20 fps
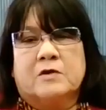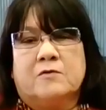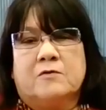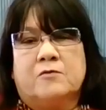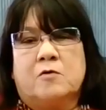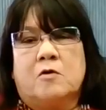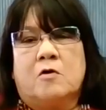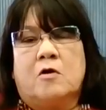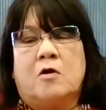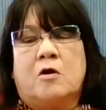
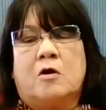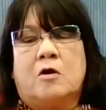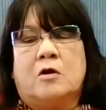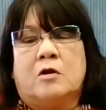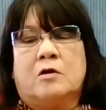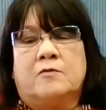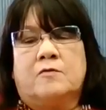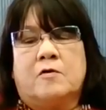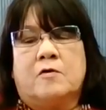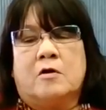for
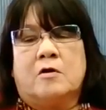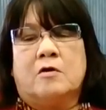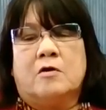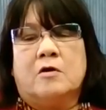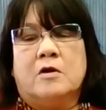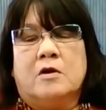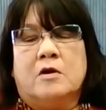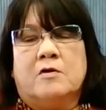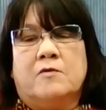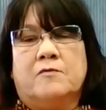all of our
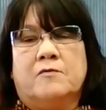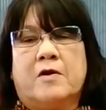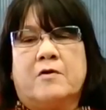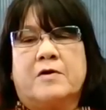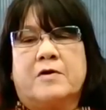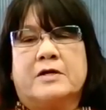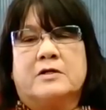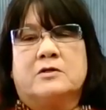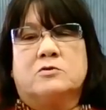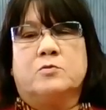
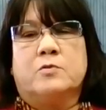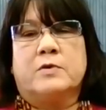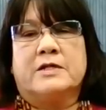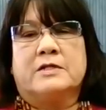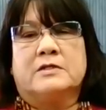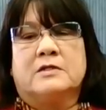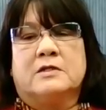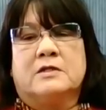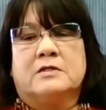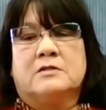various
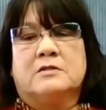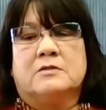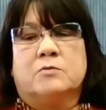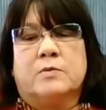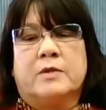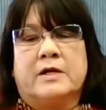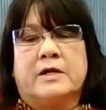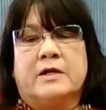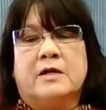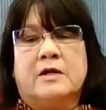reasons.
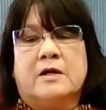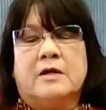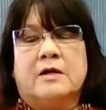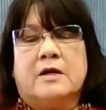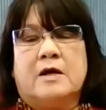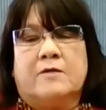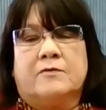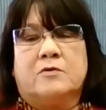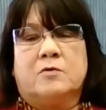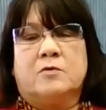
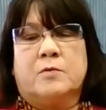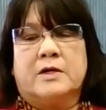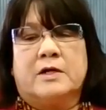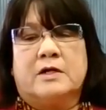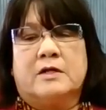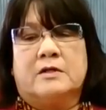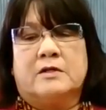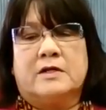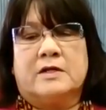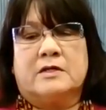After we
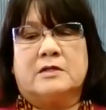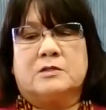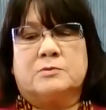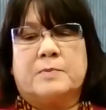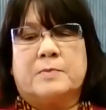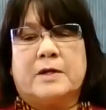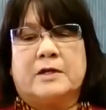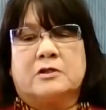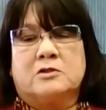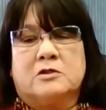did the
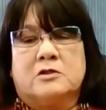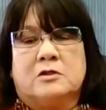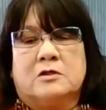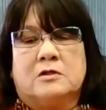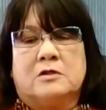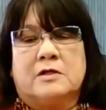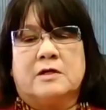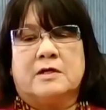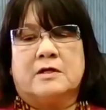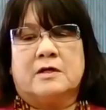
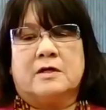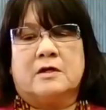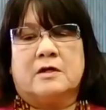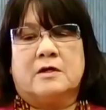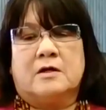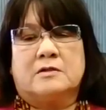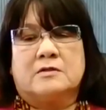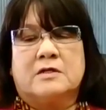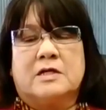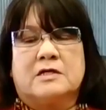inspection, the
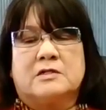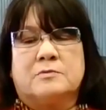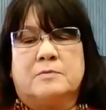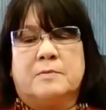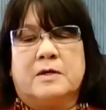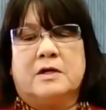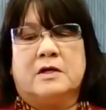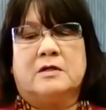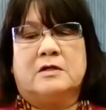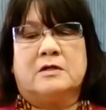
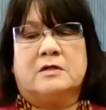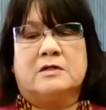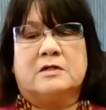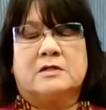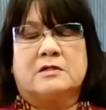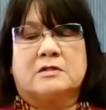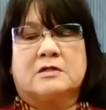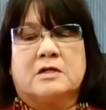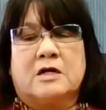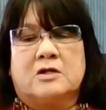assessment, and the
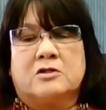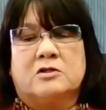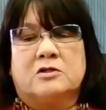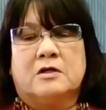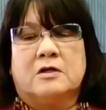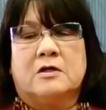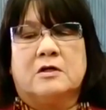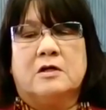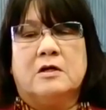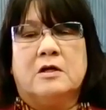
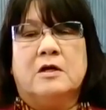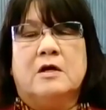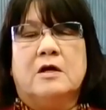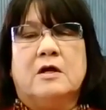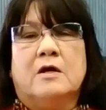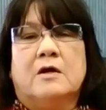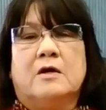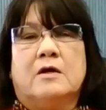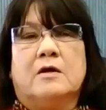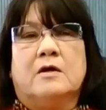discussion,
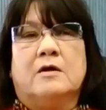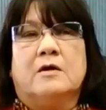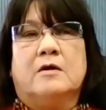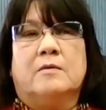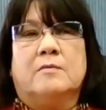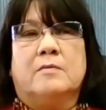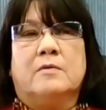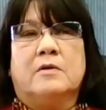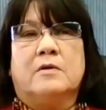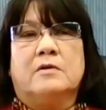
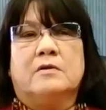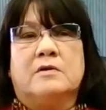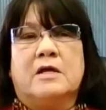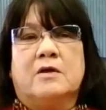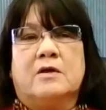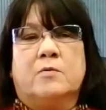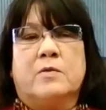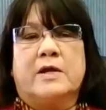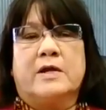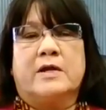
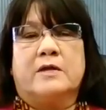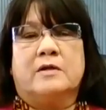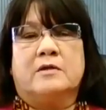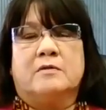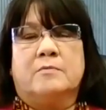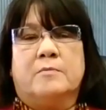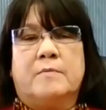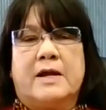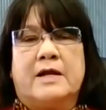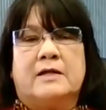then we
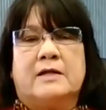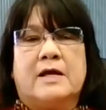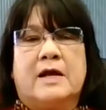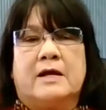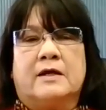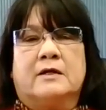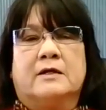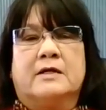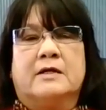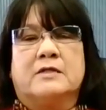made
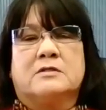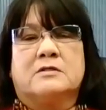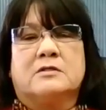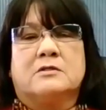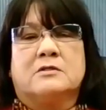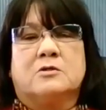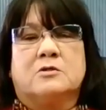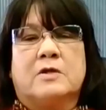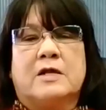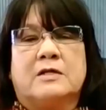that
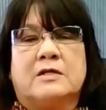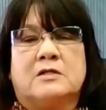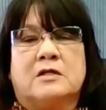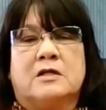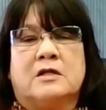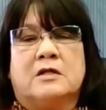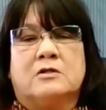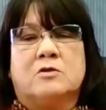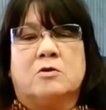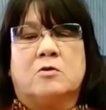list. So that's
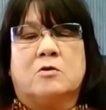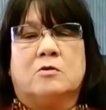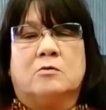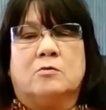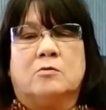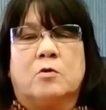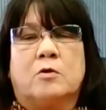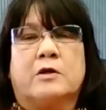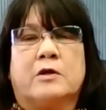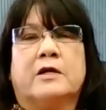an
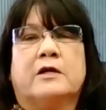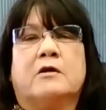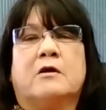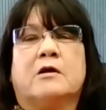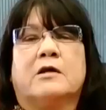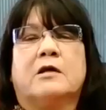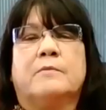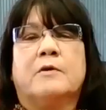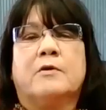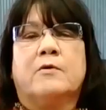internal working
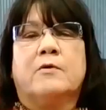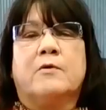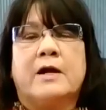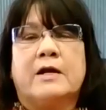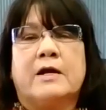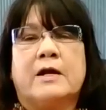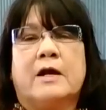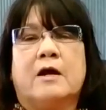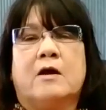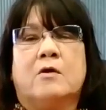document
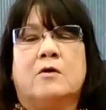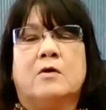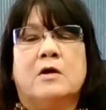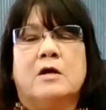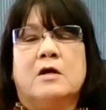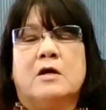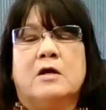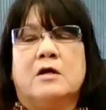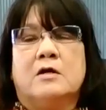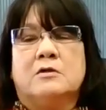right now
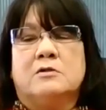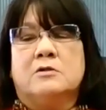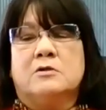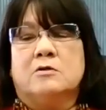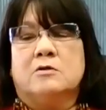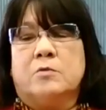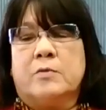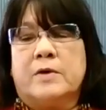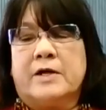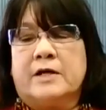
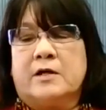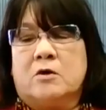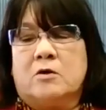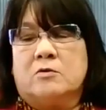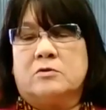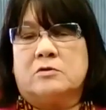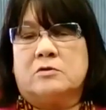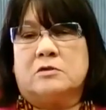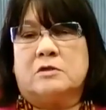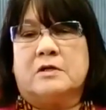until we
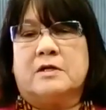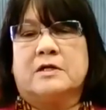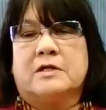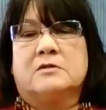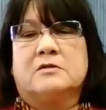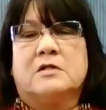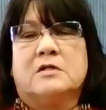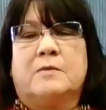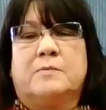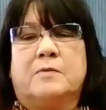go to the
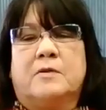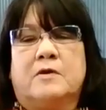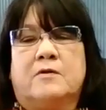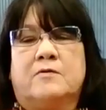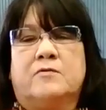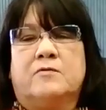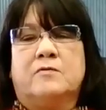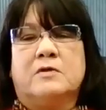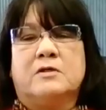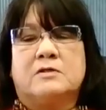next step
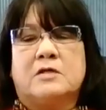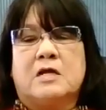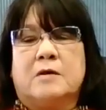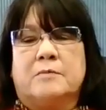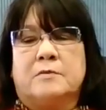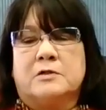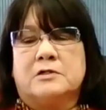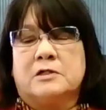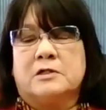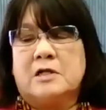of
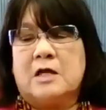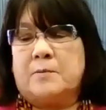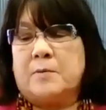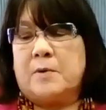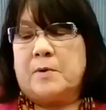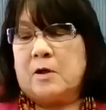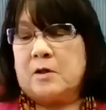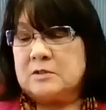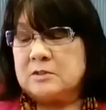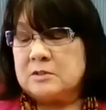establishing that
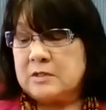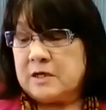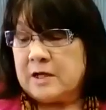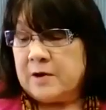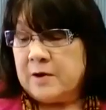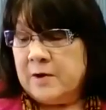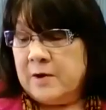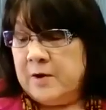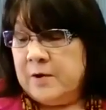policy.